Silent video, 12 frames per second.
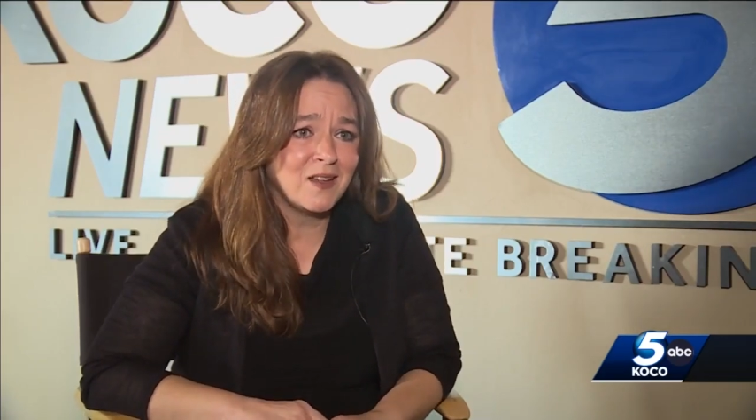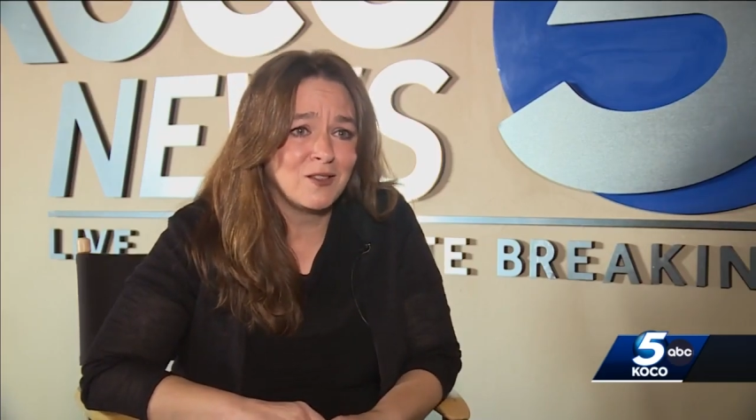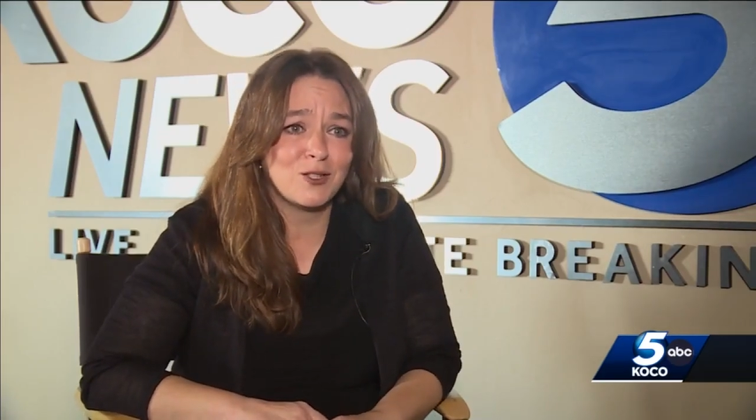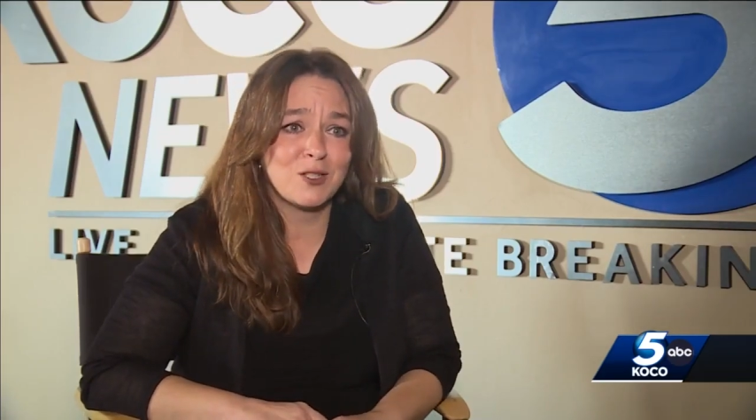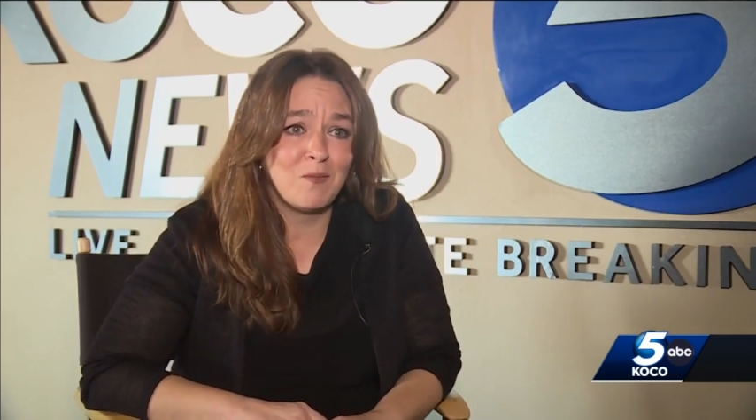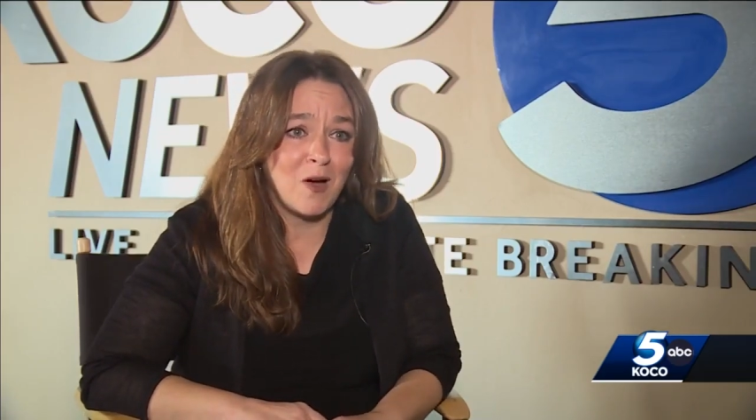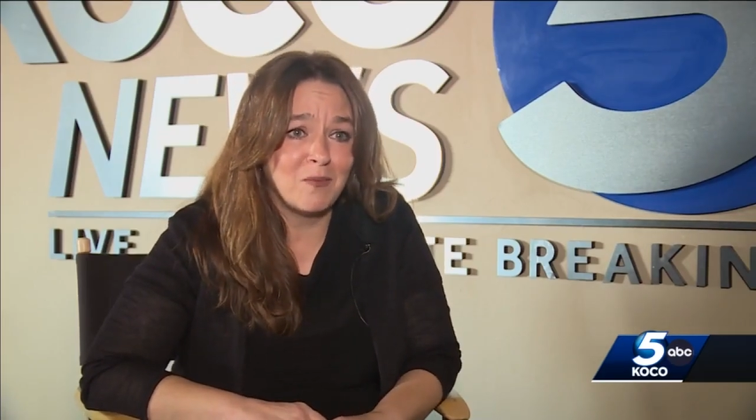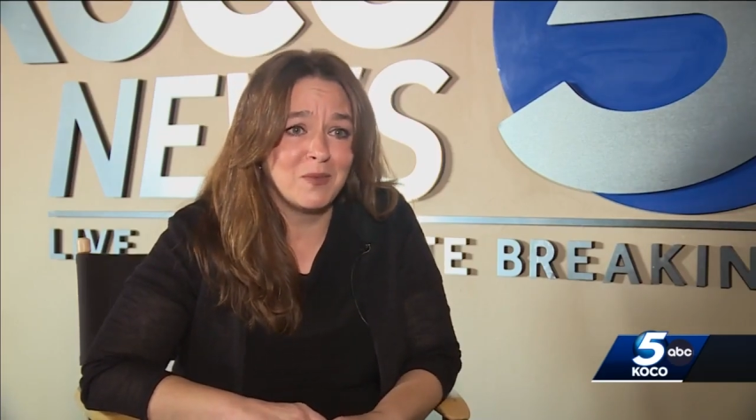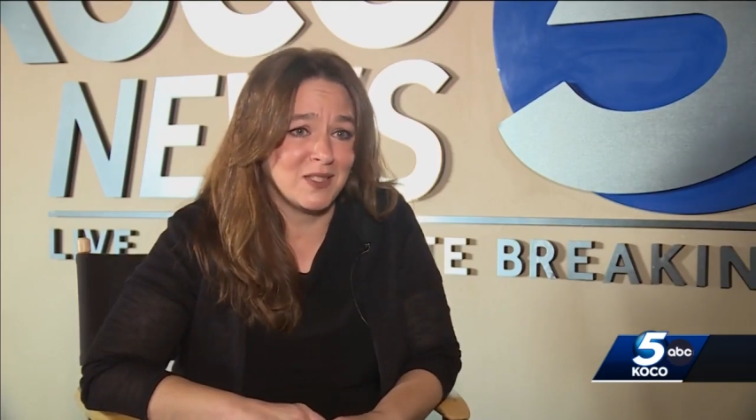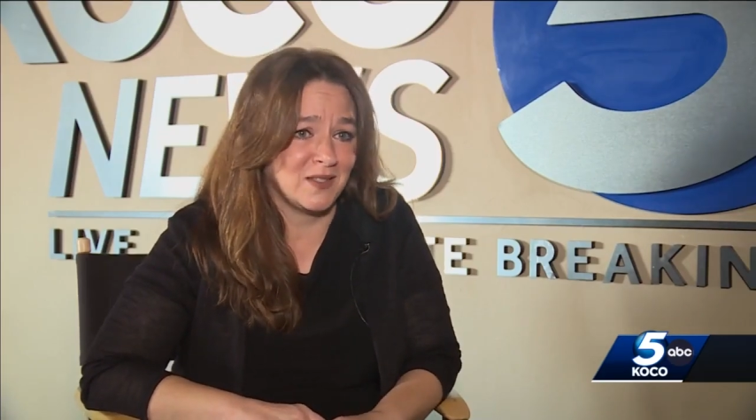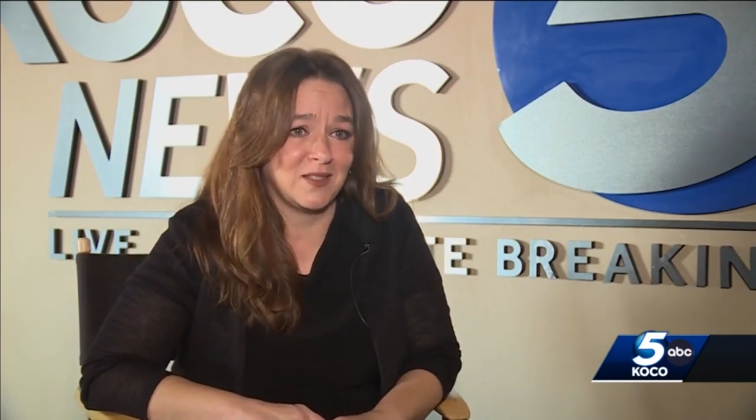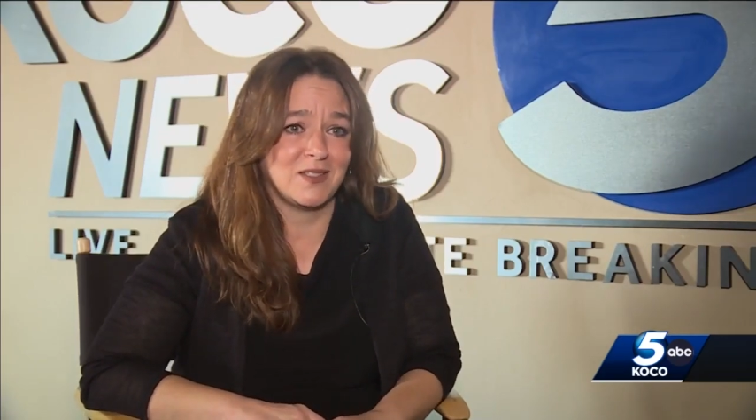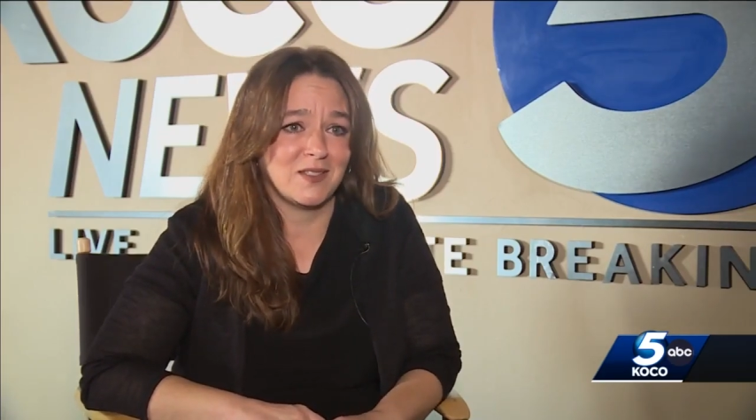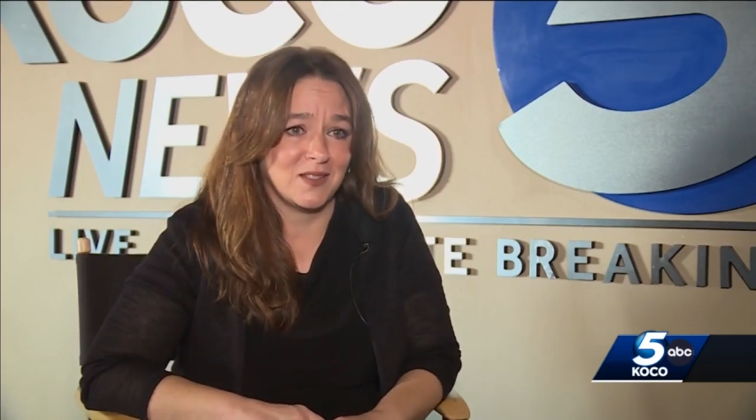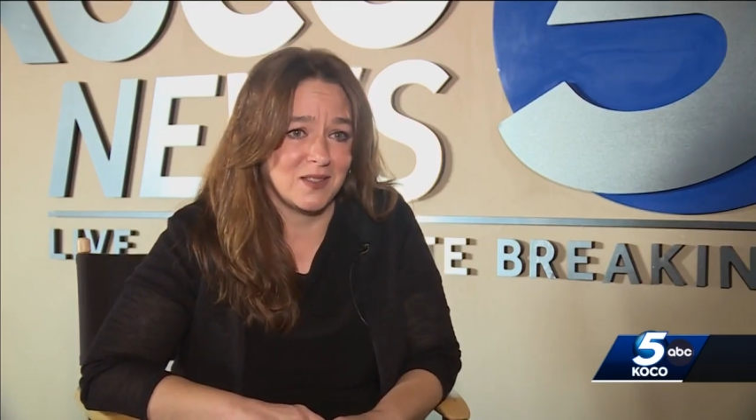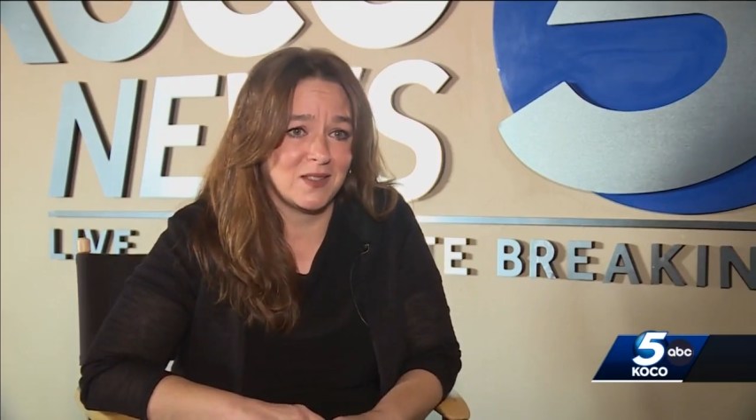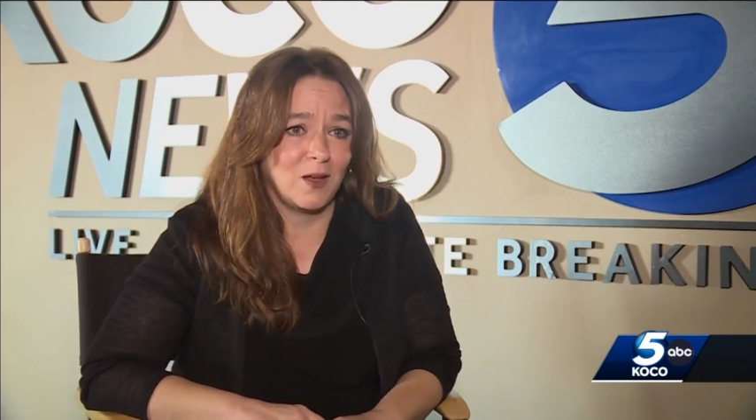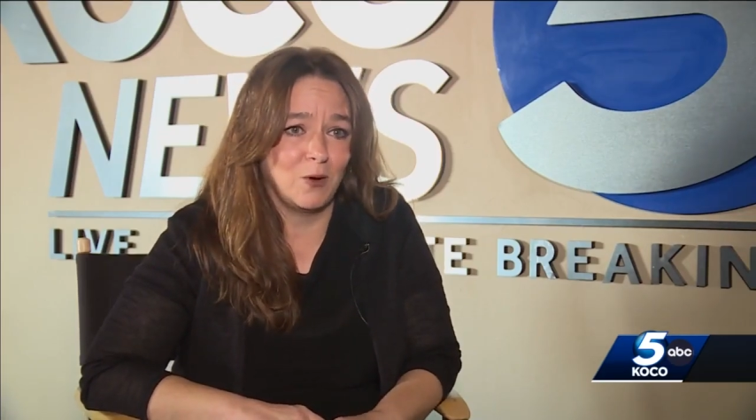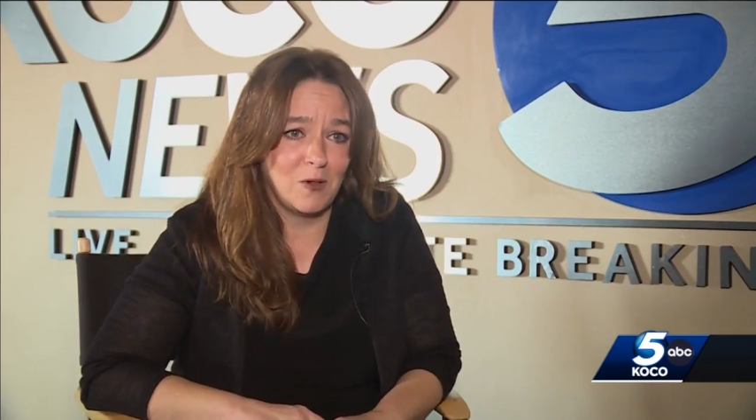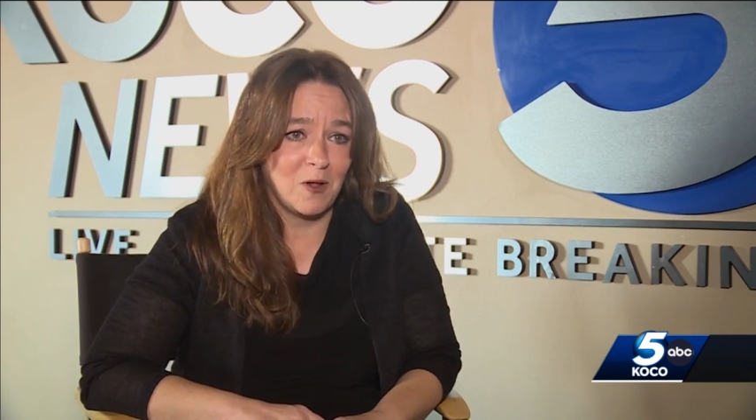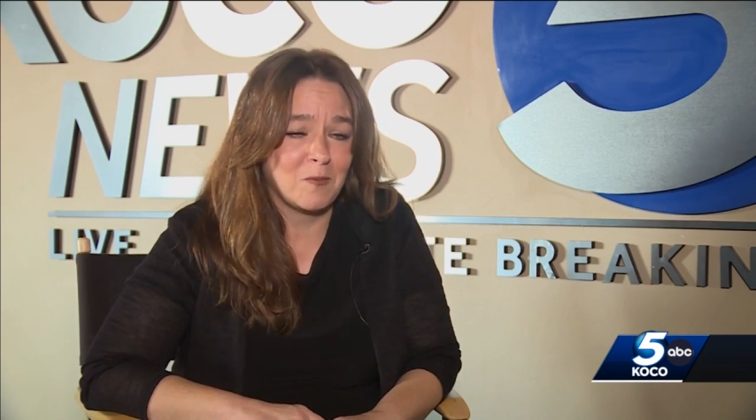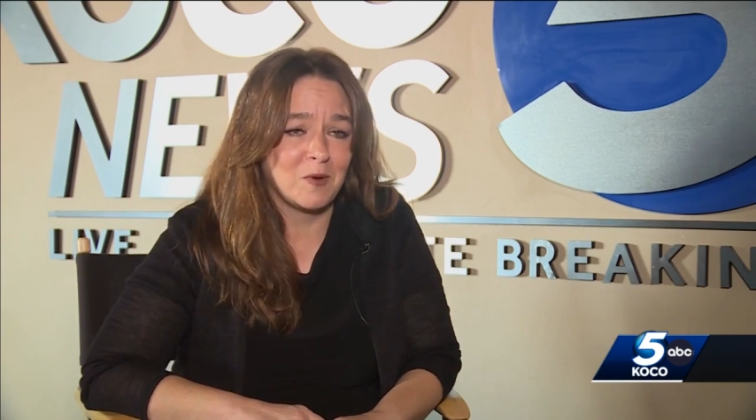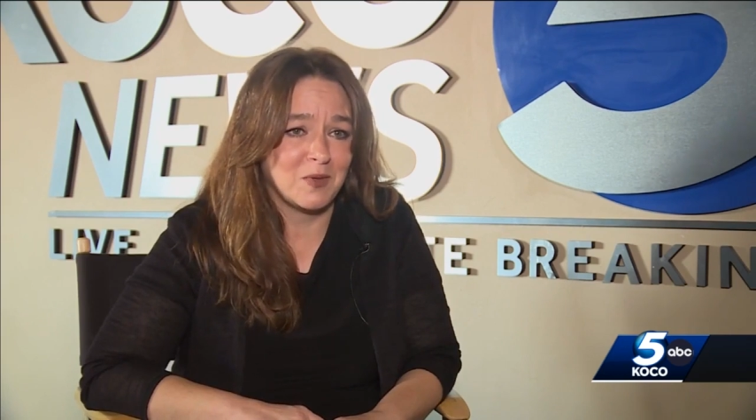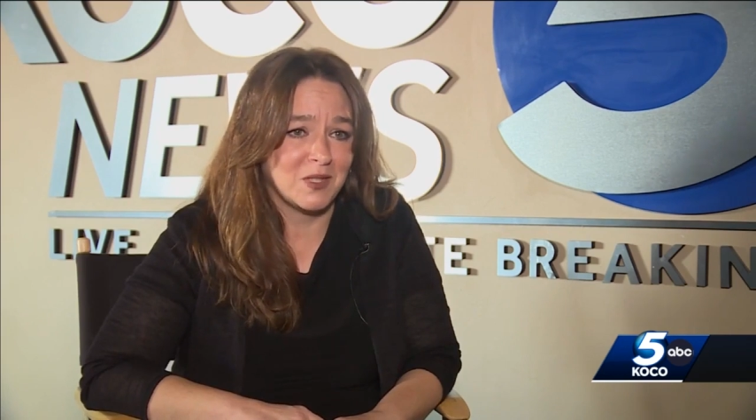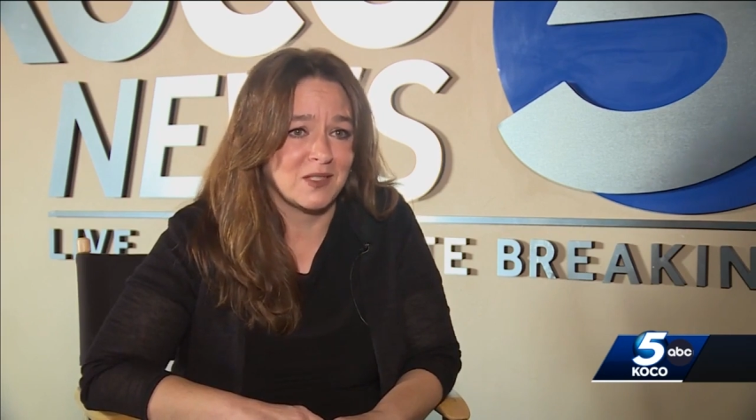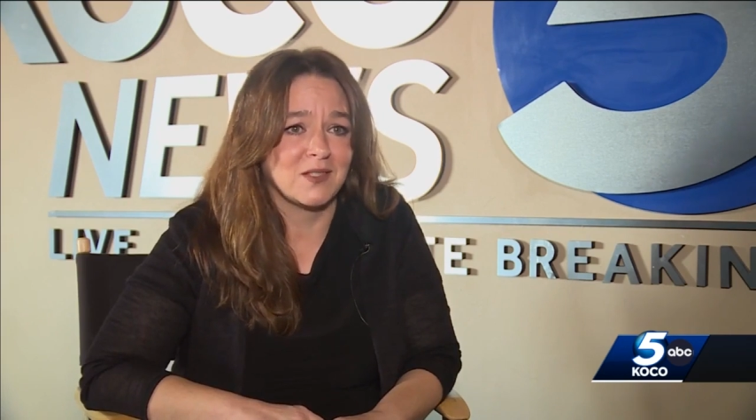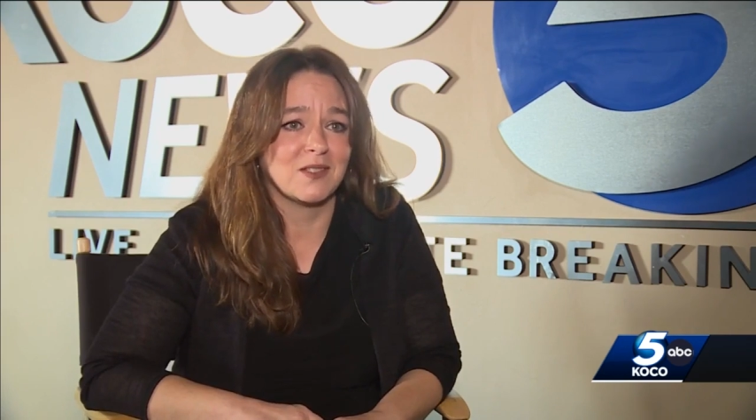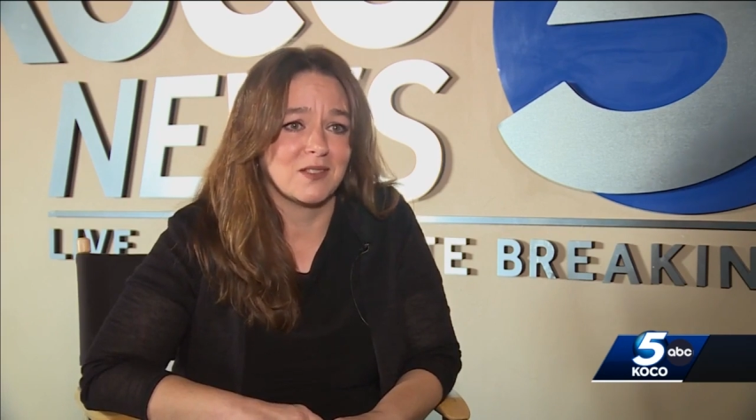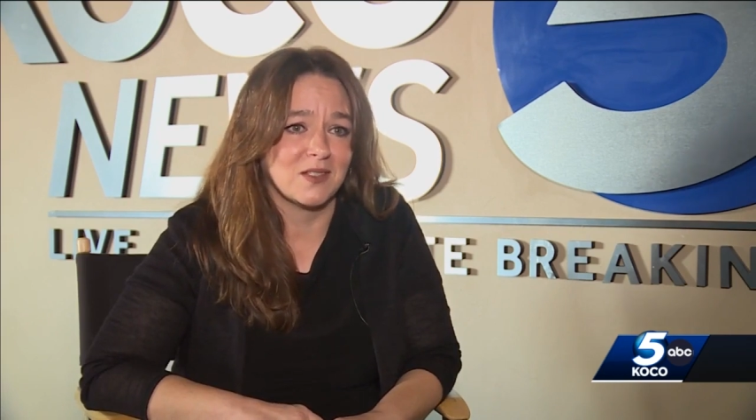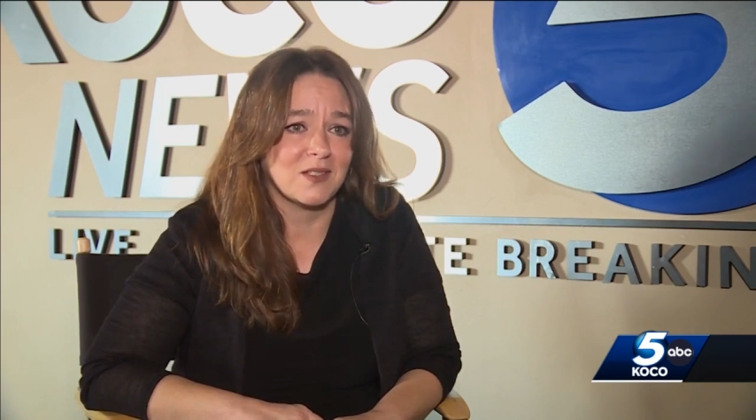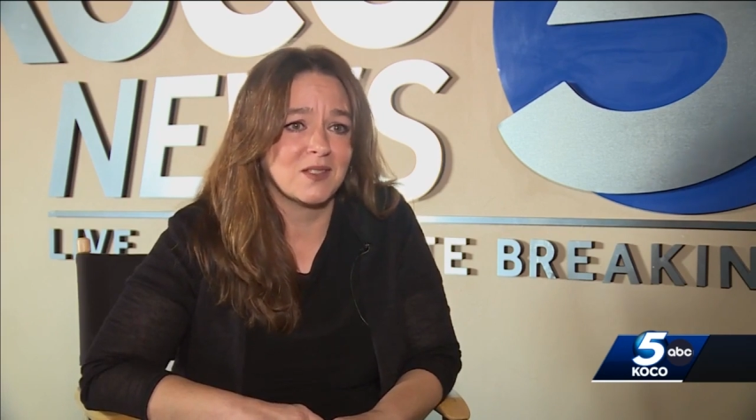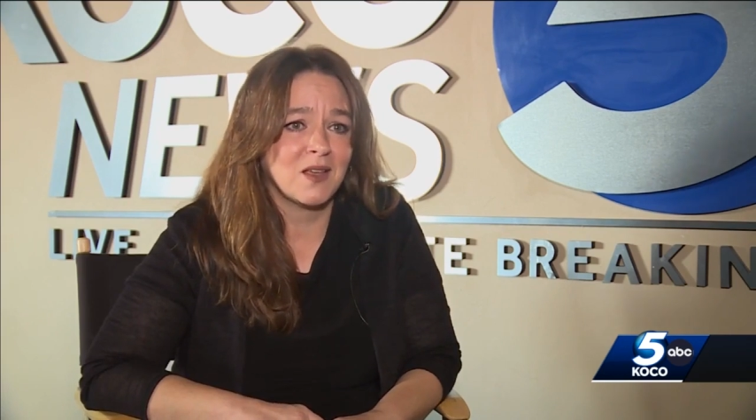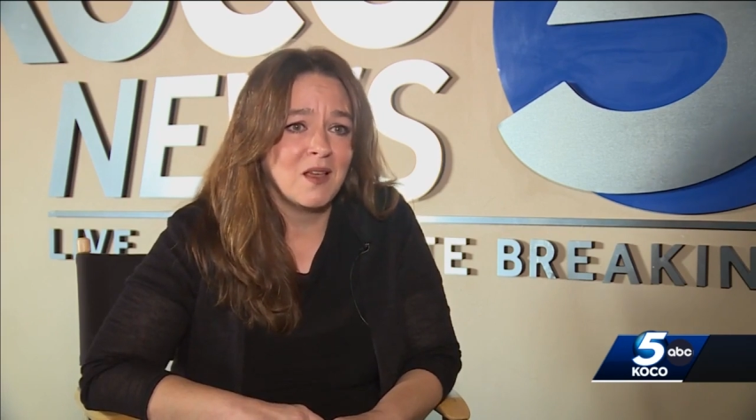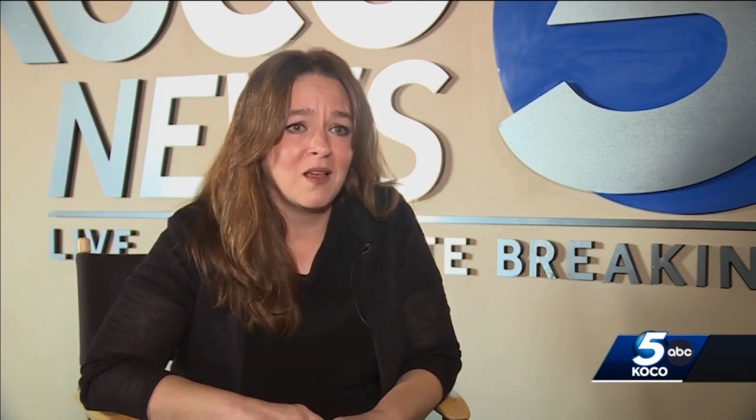They're small businesses, Oklahoma businesses.